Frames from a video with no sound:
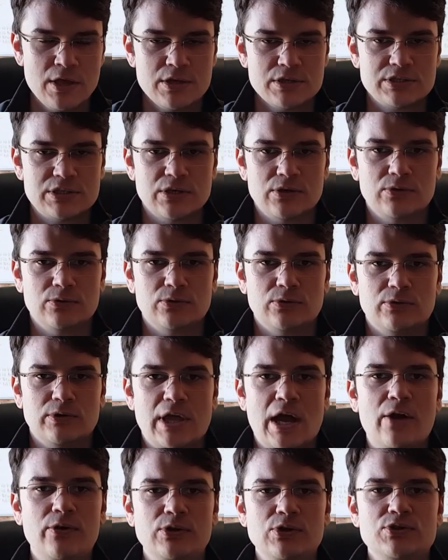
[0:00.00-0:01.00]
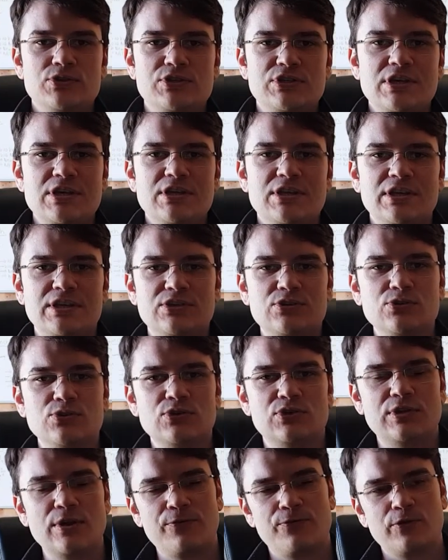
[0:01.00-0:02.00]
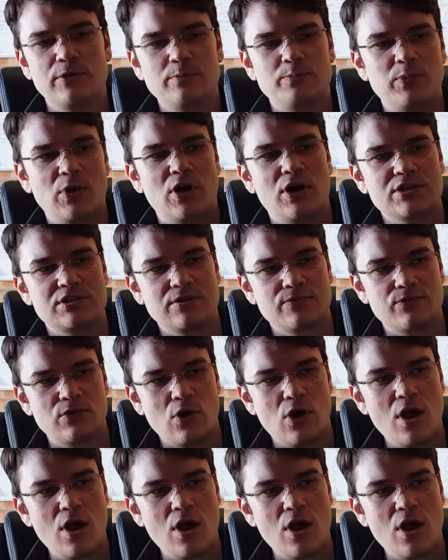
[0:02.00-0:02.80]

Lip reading: So now you see the two different parts of the